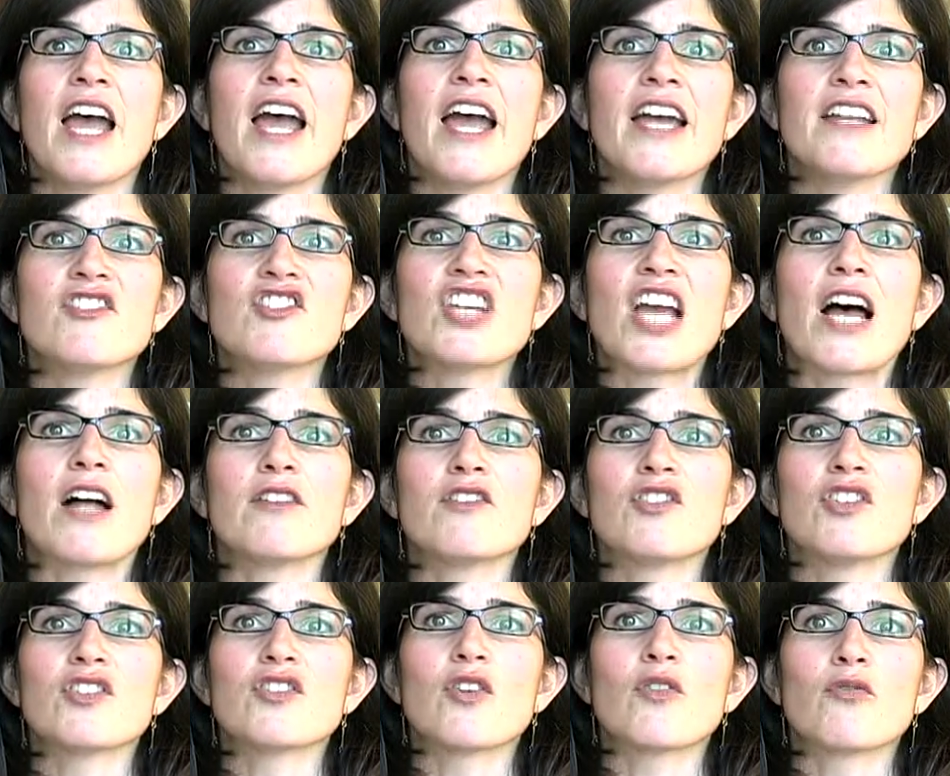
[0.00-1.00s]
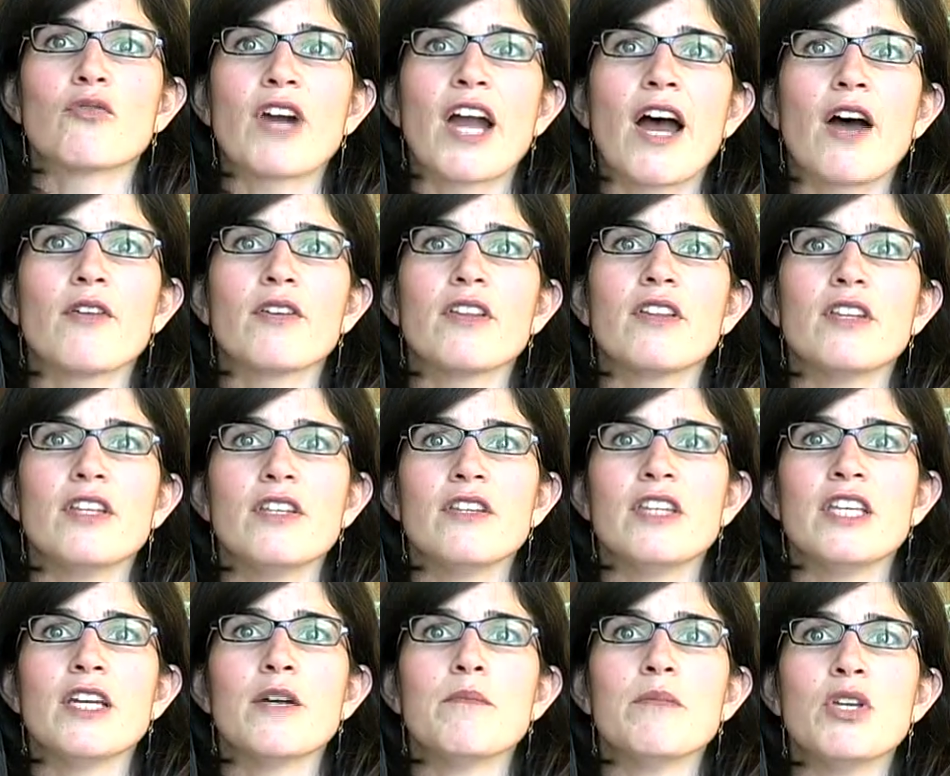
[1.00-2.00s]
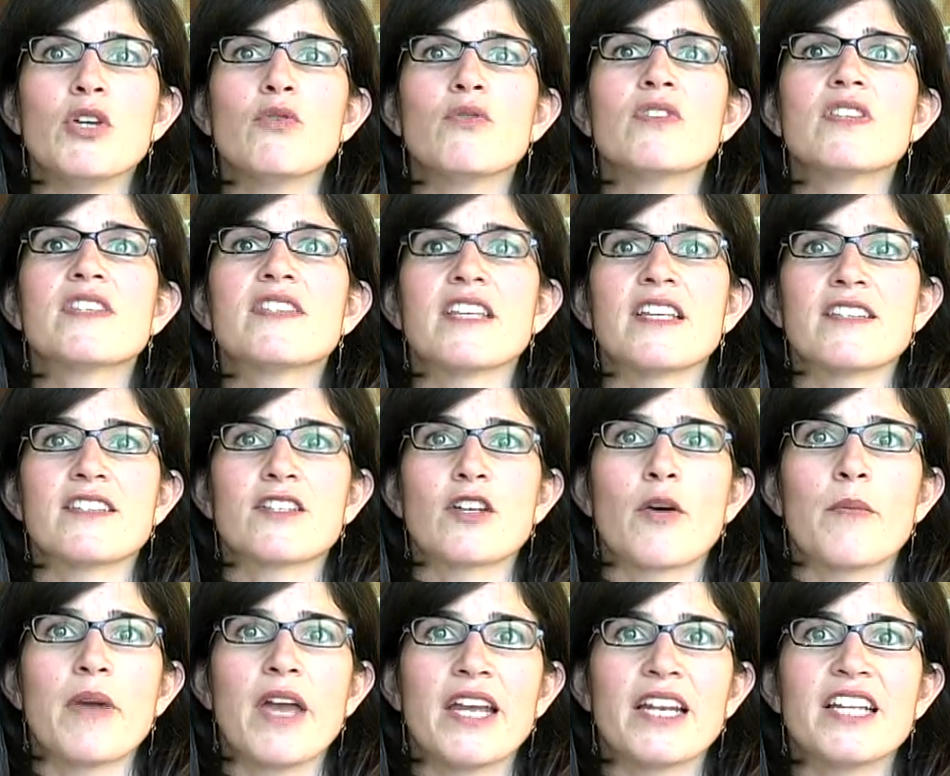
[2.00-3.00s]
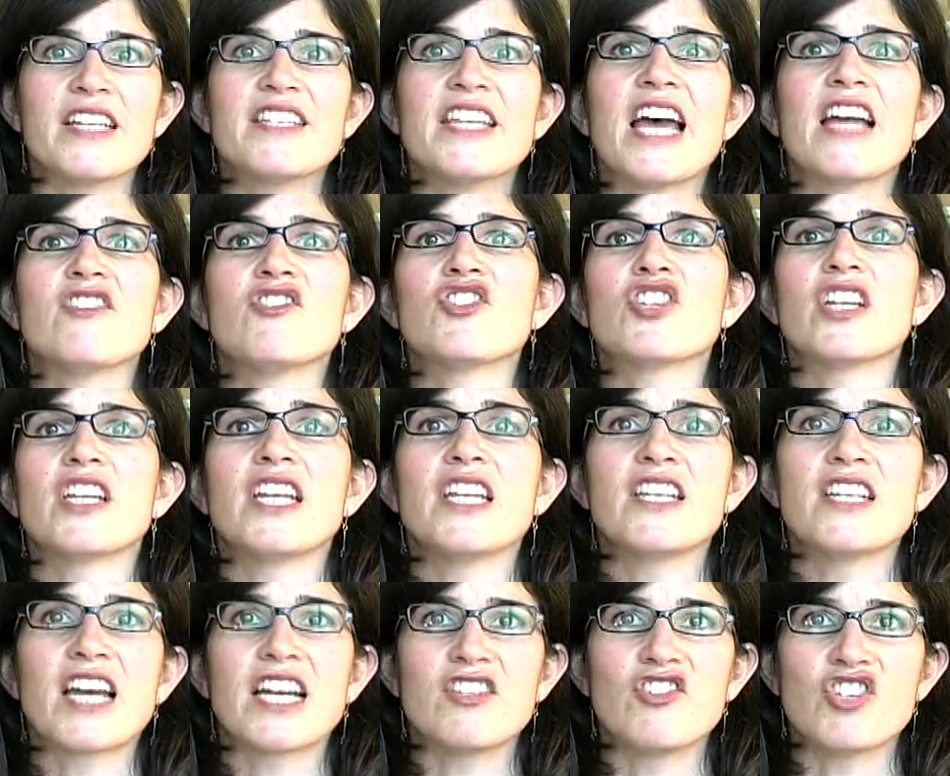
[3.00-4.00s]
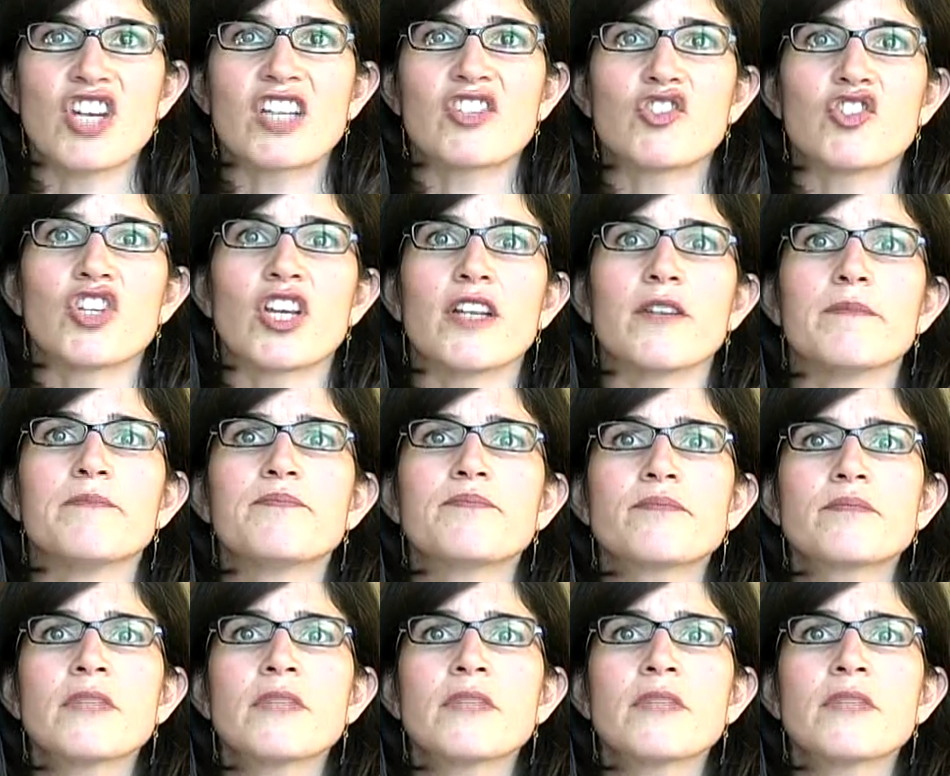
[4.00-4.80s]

and challenges around the immune system and attention and digestion.